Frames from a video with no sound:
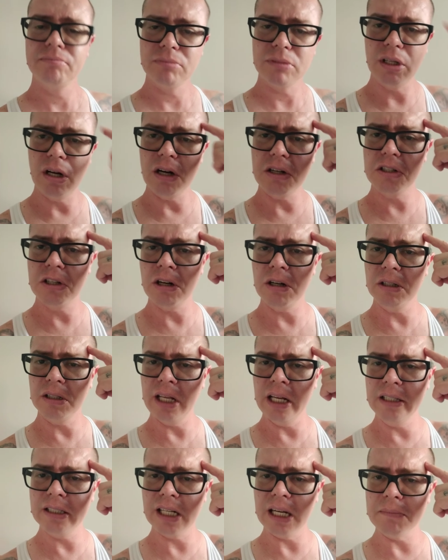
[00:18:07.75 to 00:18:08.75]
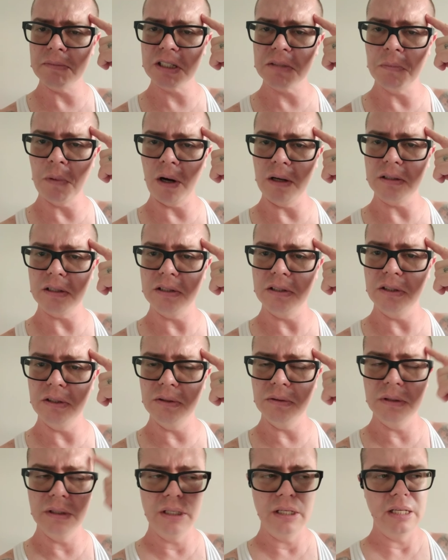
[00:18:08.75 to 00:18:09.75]
There are certain things that I'm smart to
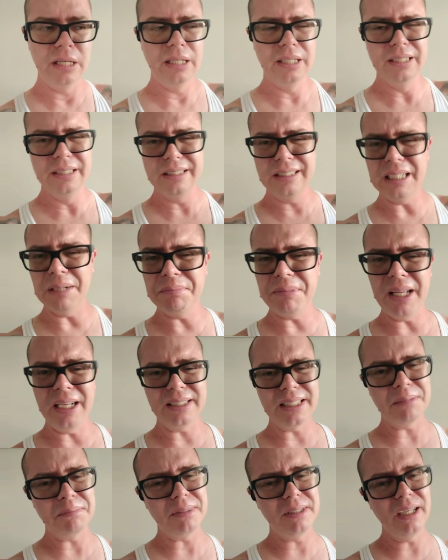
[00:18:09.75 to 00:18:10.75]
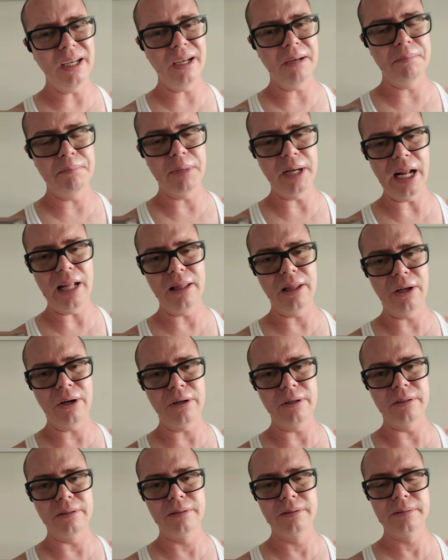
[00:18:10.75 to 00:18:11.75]
do, some things I'm dumb, but I
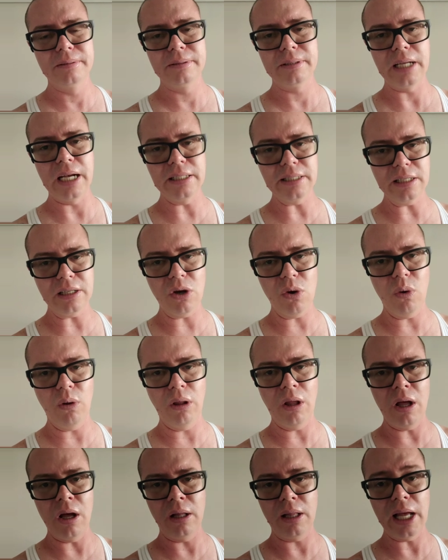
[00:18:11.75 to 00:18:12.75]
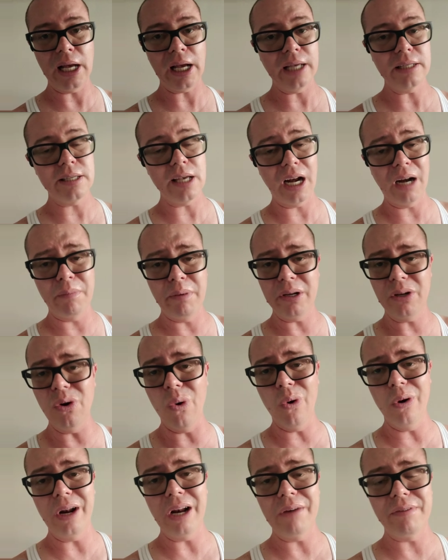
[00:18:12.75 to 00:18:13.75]
learn as I go along. Like I said, I
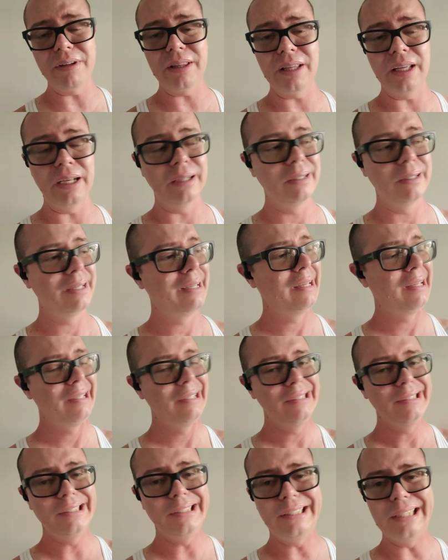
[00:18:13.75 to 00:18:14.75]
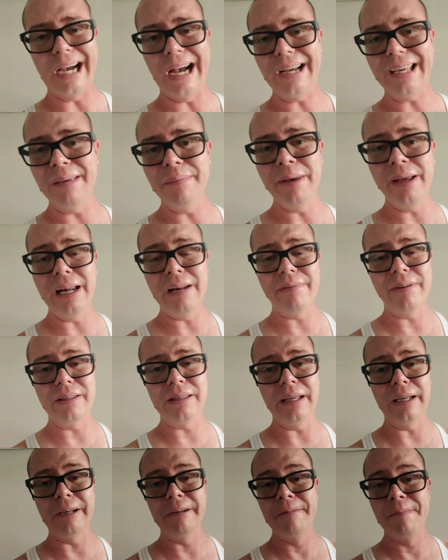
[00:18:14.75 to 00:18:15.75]
record everything, document
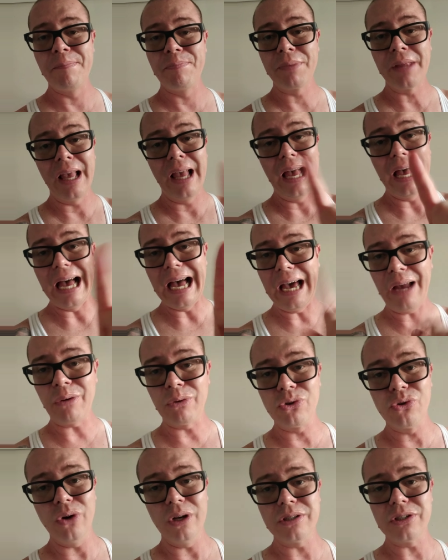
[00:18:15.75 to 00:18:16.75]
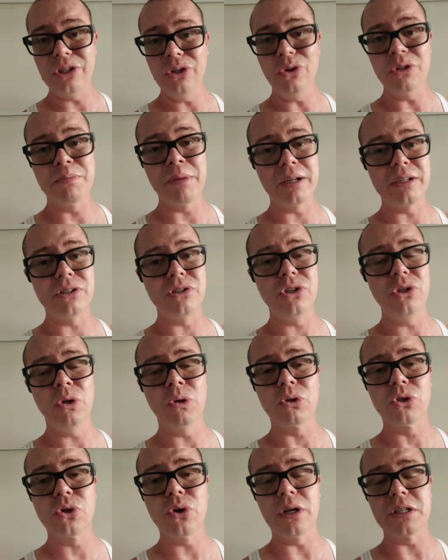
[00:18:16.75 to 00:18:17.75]
everything. I don't trust you as much as you
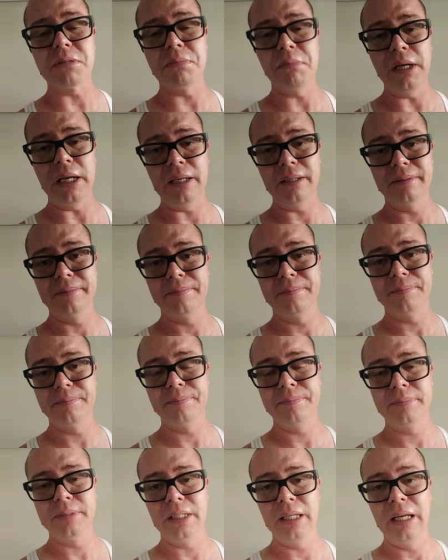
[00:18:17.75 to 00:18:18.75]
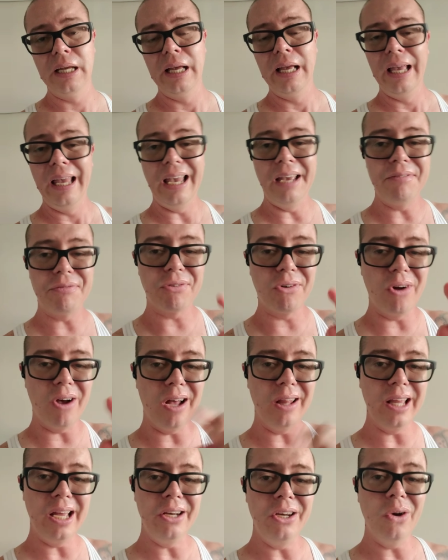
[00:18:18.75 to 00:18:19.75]
don't trust me. And for
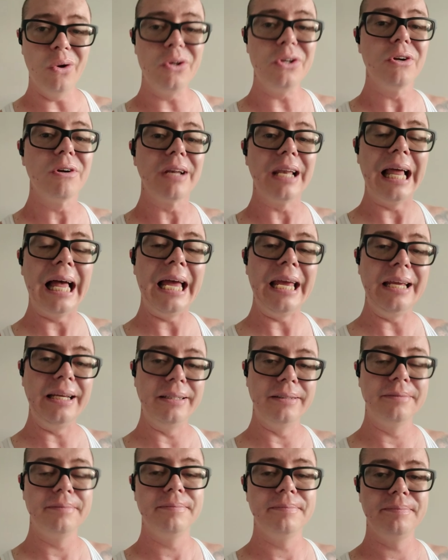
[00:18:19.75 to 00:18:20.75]
all I know, you're lying.